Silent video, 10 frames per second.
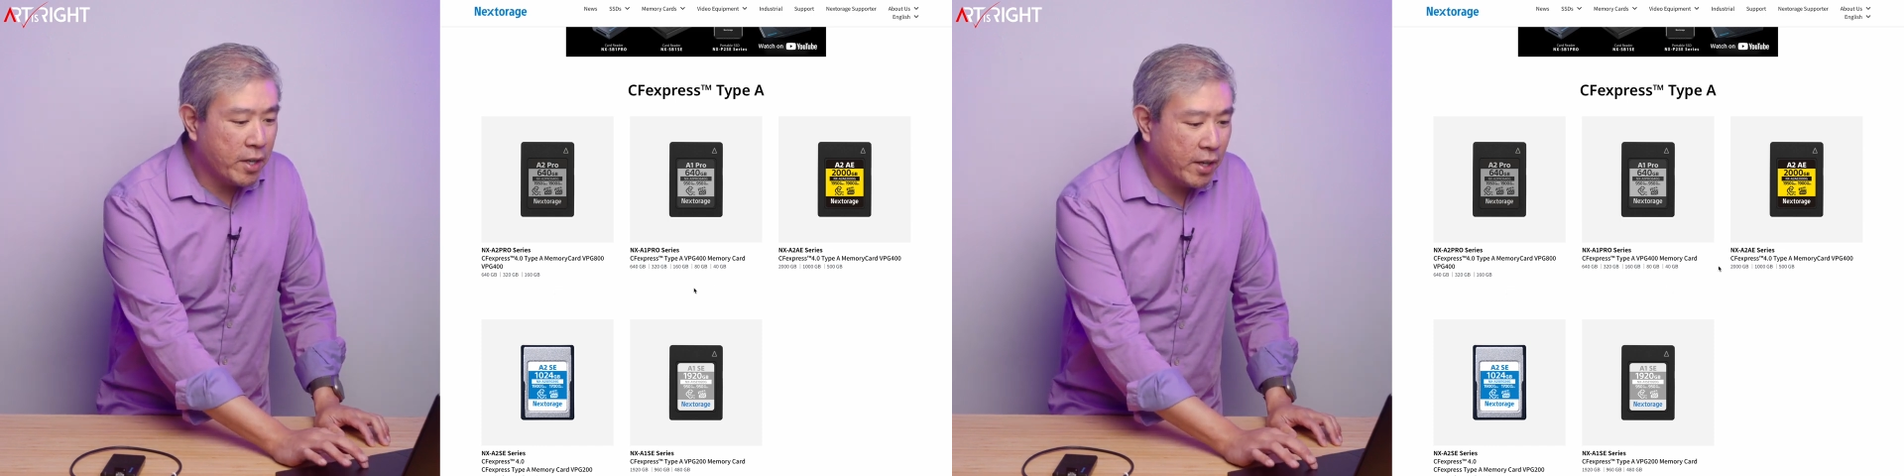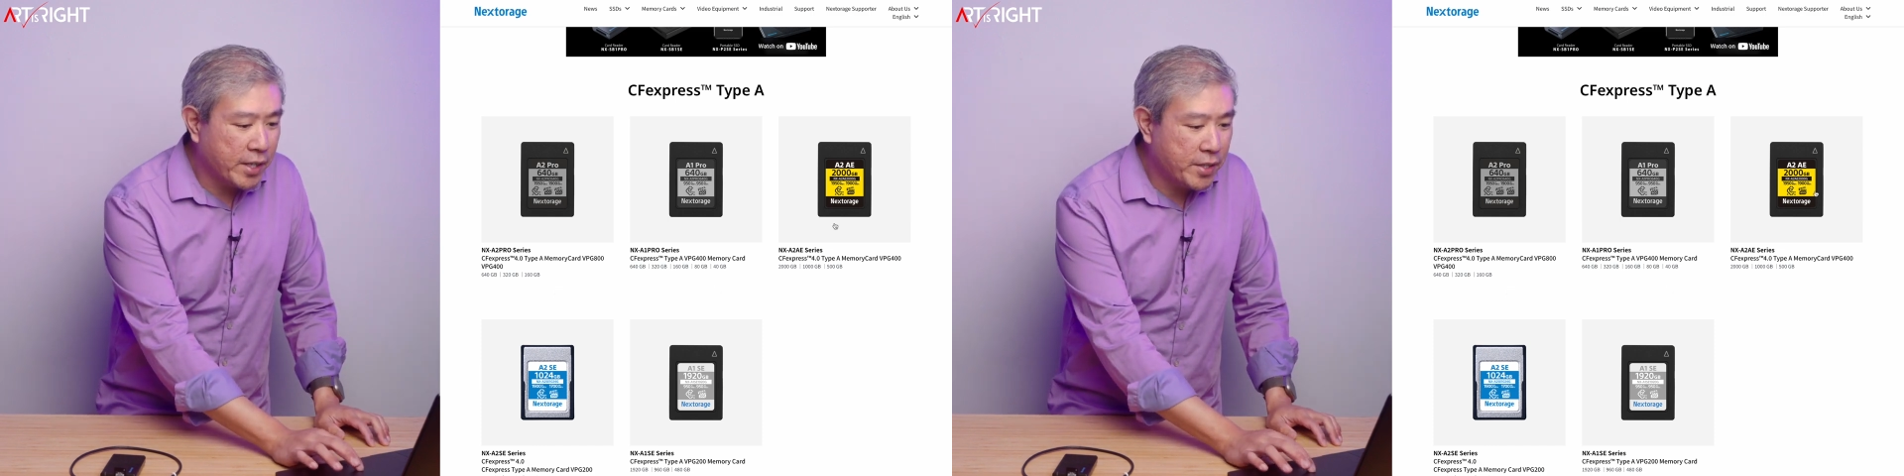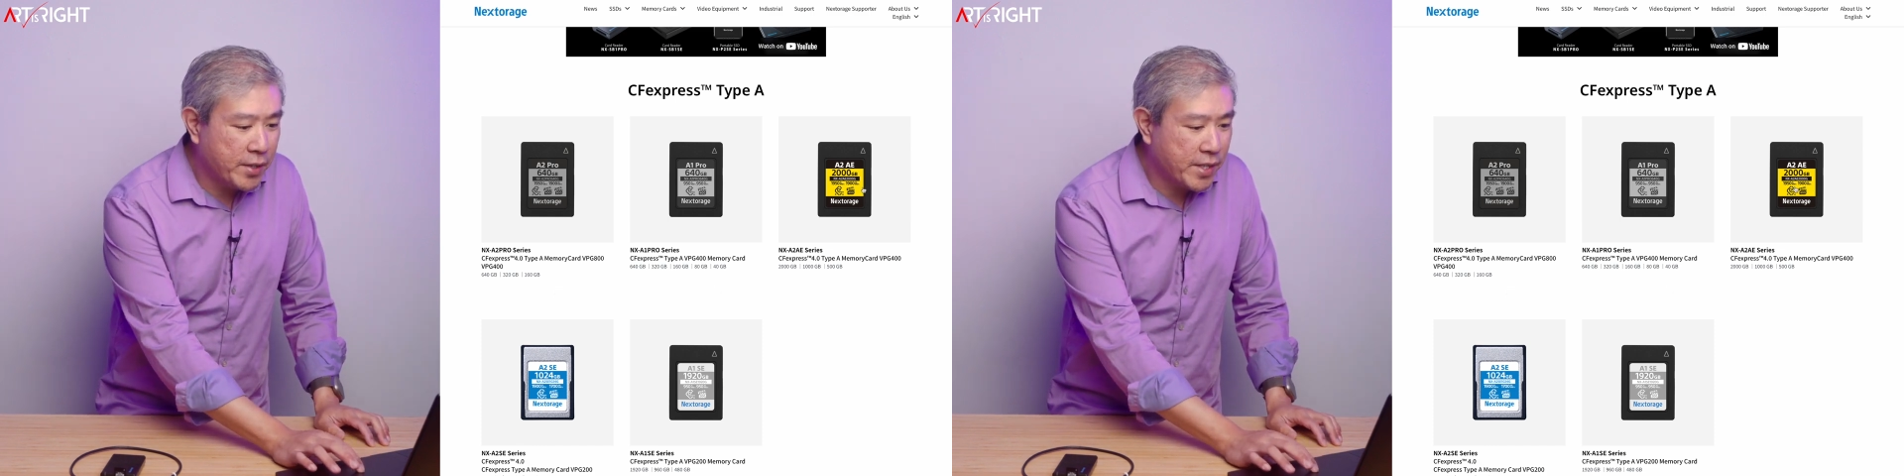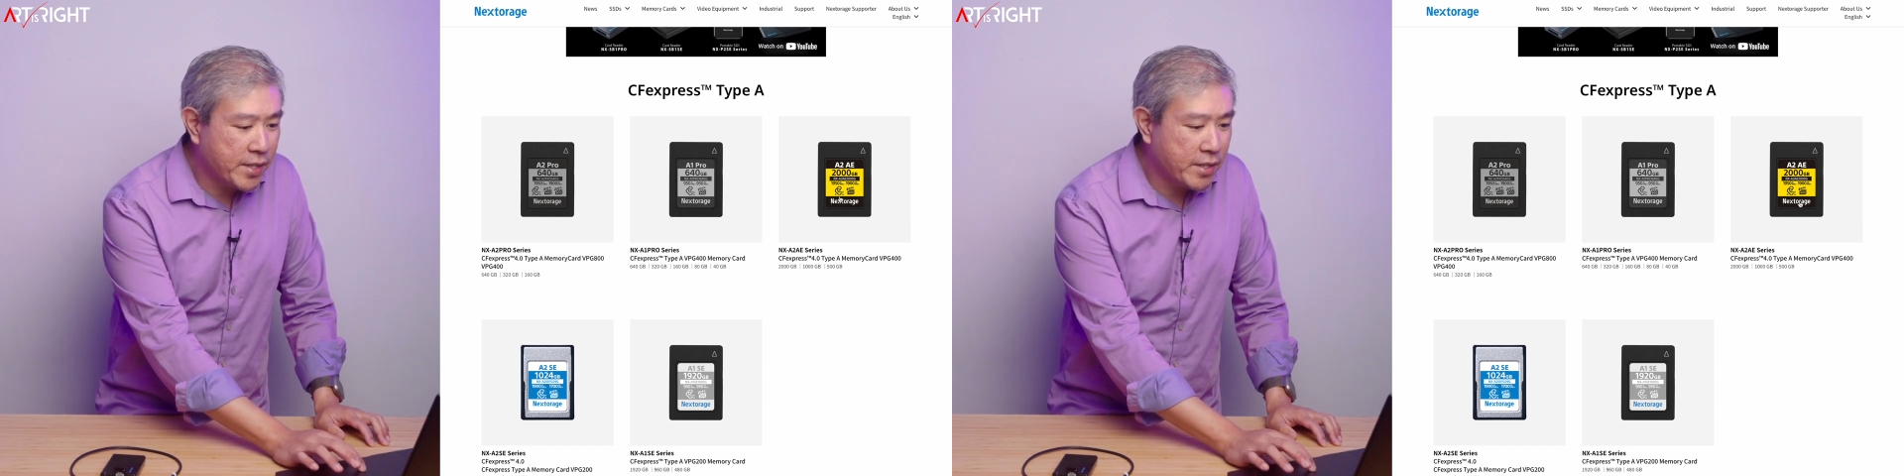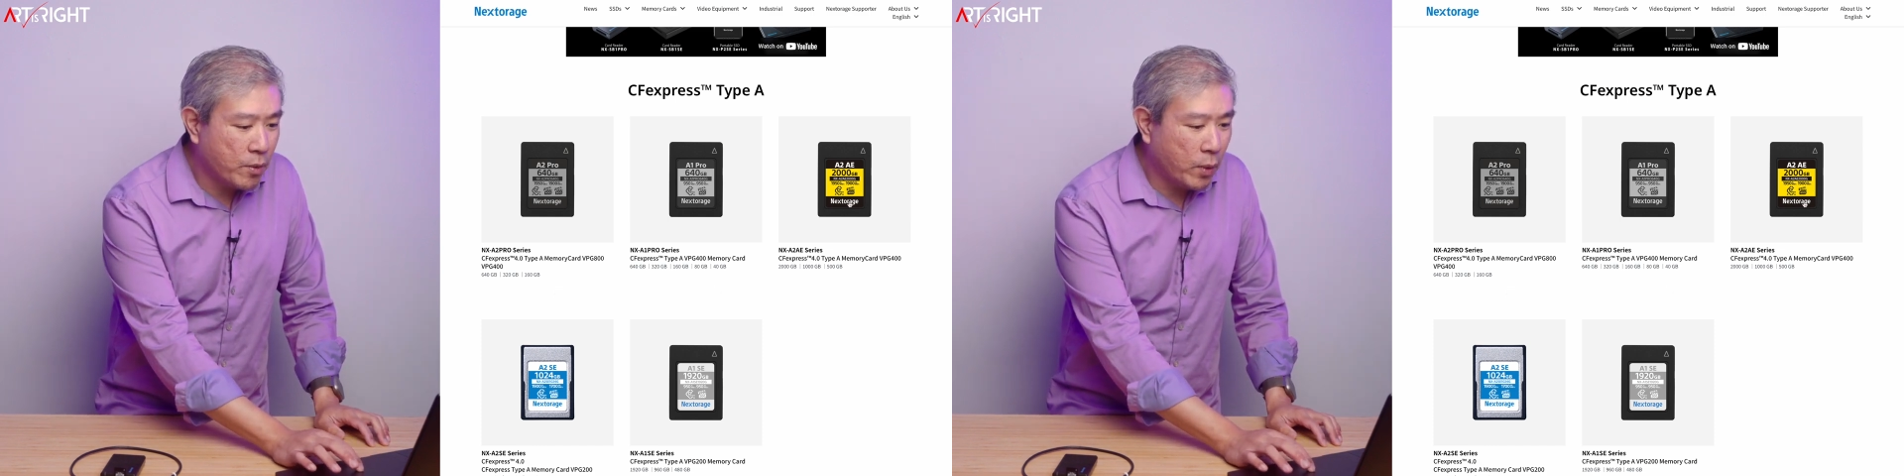card too.
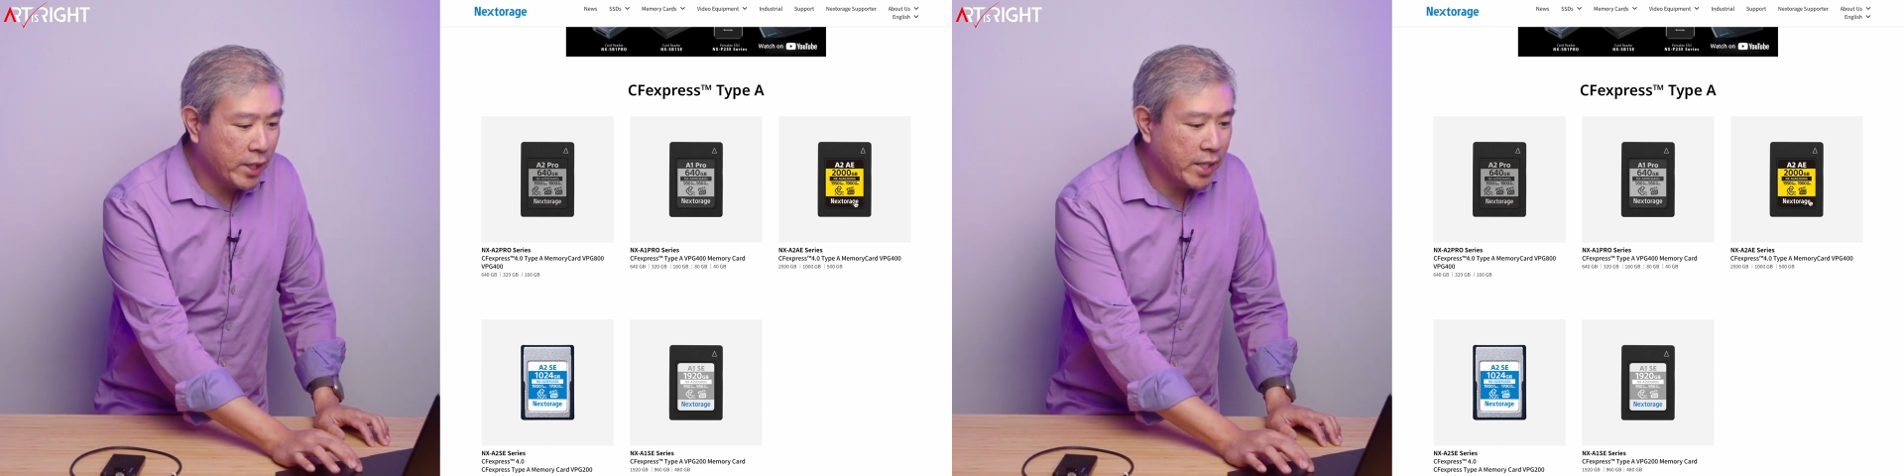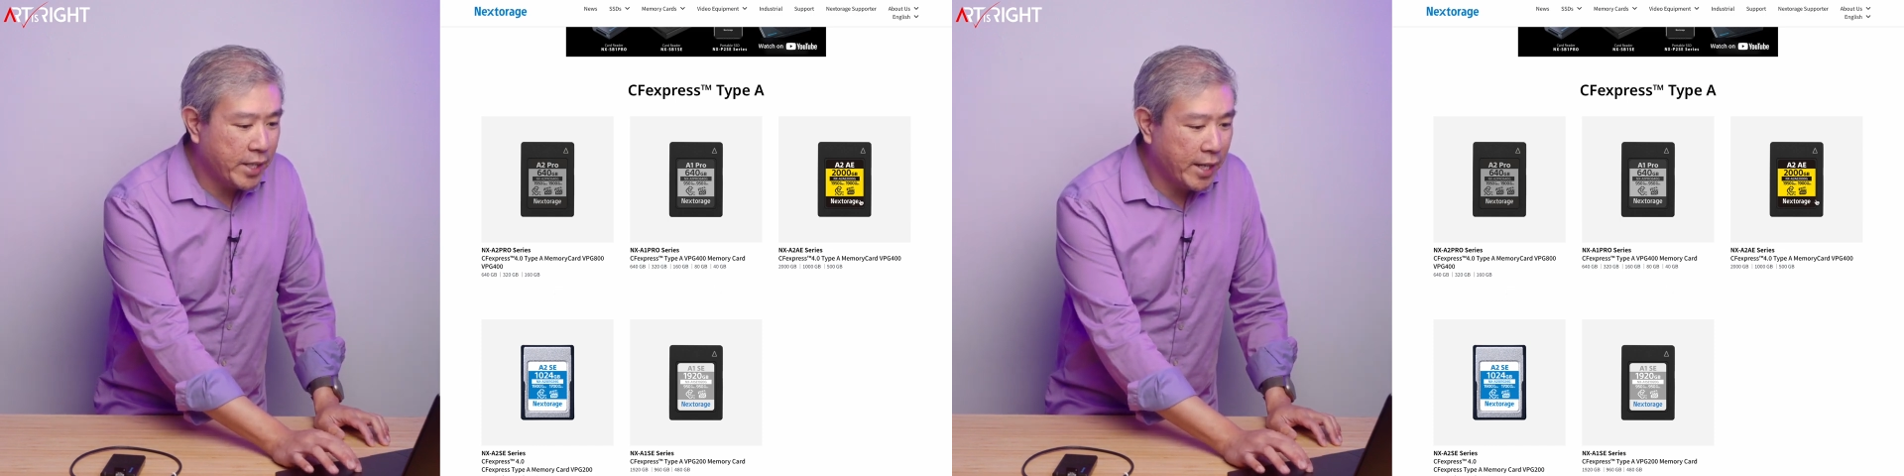This is the one in the